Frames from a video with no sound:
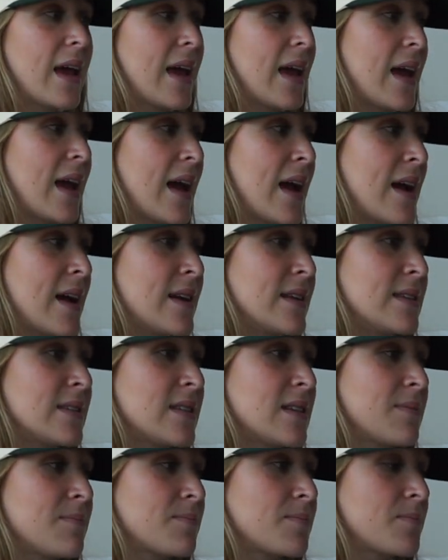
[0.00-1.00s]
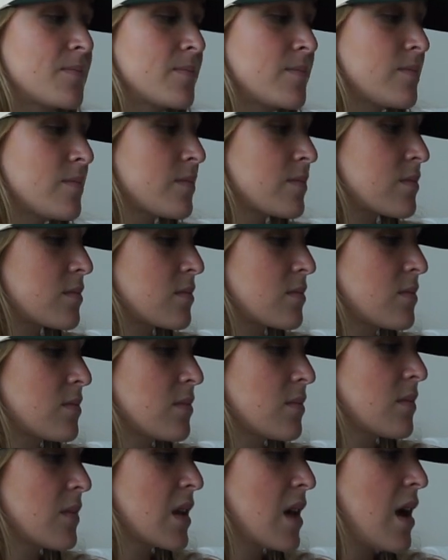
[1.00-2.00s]
And
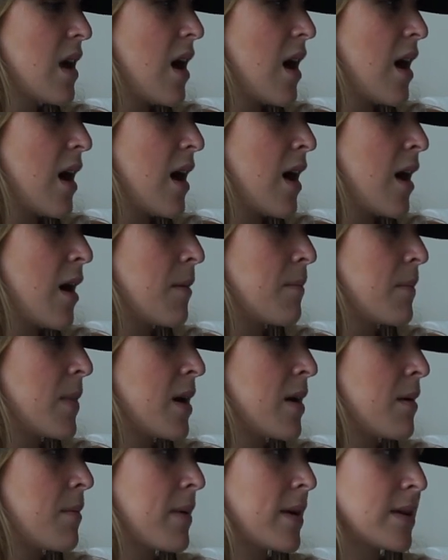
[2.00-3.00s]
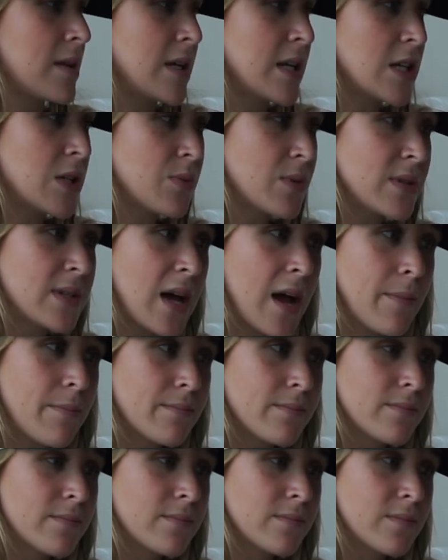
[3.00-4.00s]
my lease was
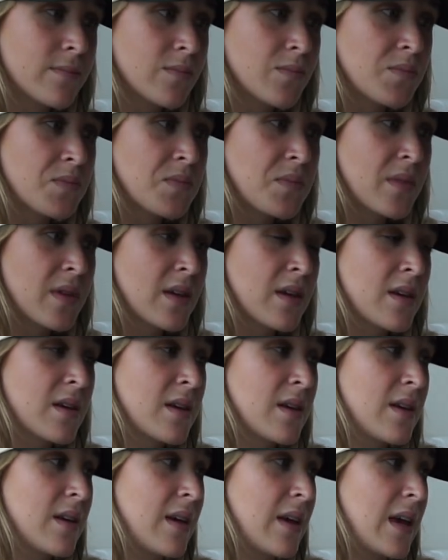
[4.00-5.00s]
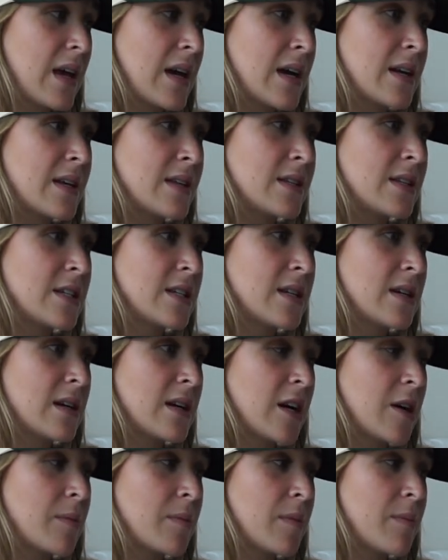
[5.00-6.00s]
up, and
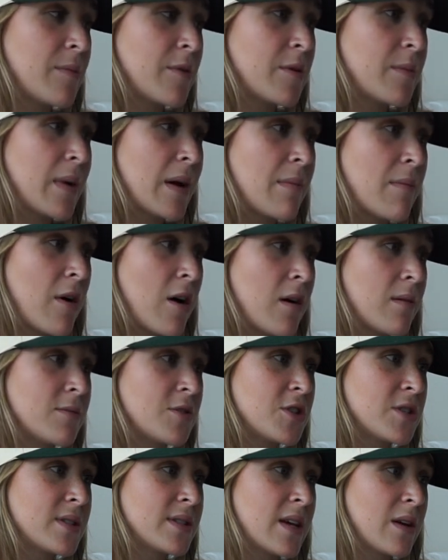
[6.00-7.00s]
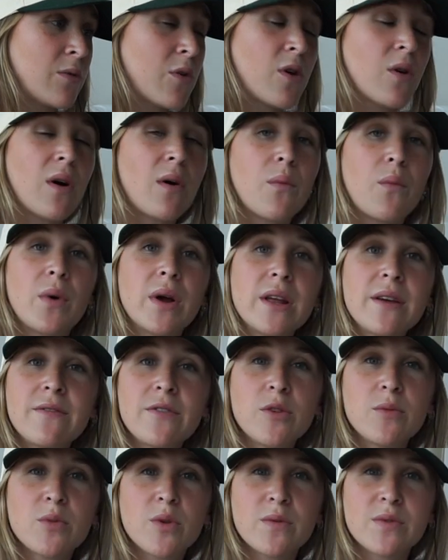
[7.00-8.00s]
I remember my mom just saying, well, what
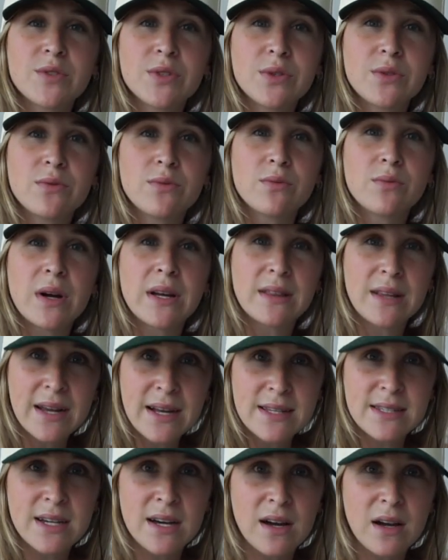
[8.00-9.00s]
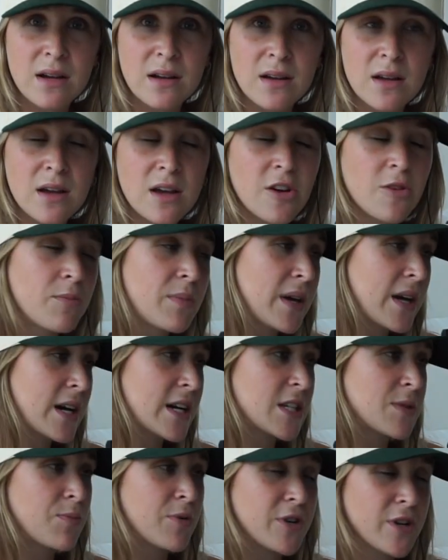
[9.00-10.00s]
if you move to Atlanta?
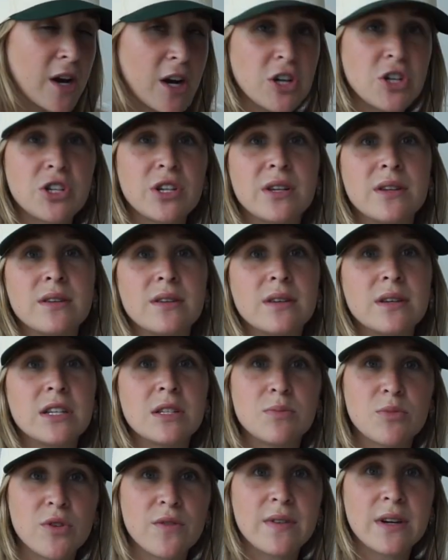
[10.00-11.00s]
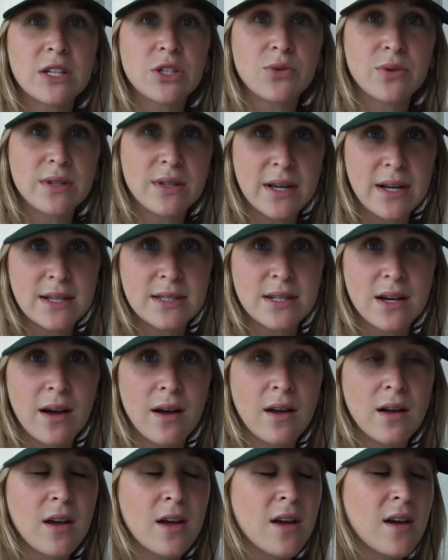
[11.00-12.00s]
Because production is moving to
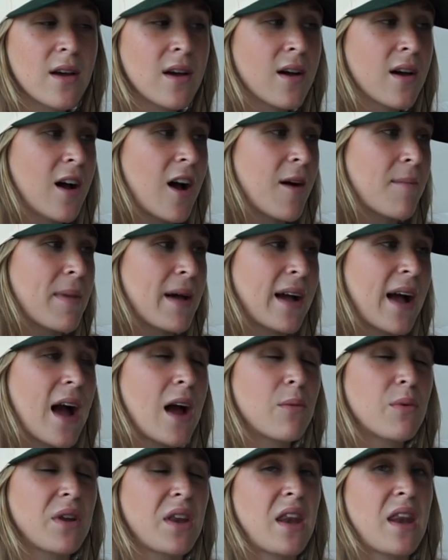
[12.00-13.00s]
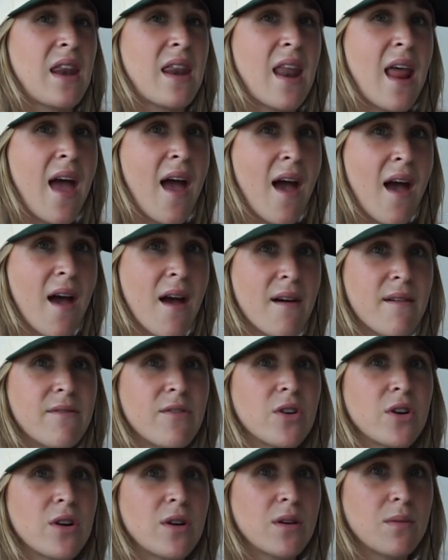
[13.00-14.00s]
Atlanta. I'm like, I would
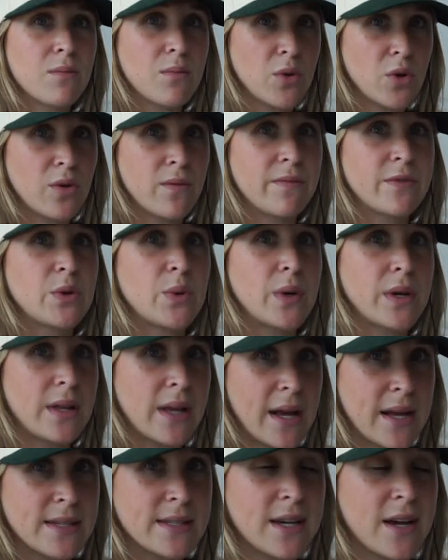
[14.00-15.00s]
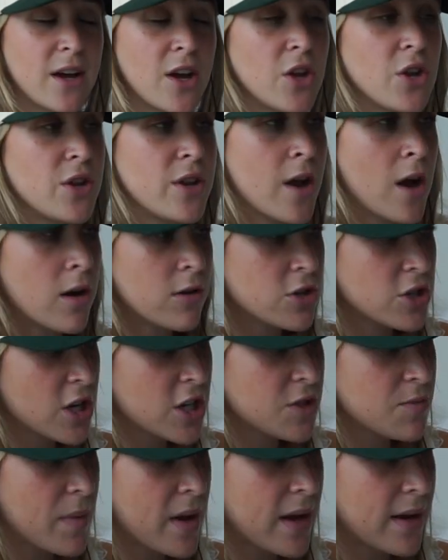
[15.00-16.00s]
never move to Atlanta. No
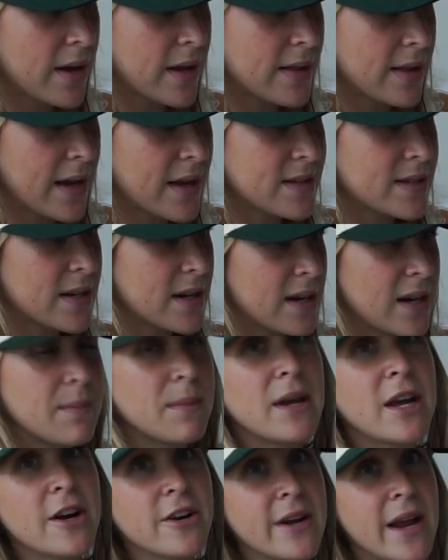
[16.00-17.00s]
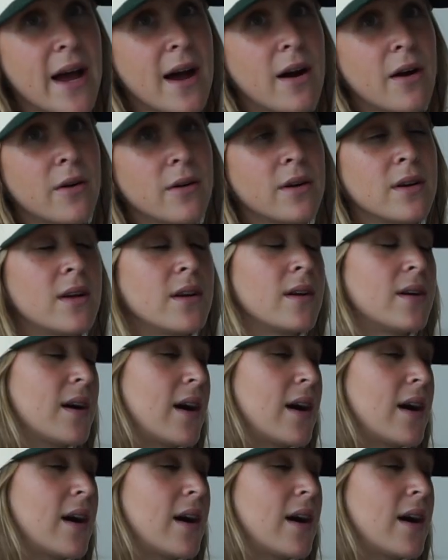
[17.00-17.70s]
judgment, Atlanta. I'm here now.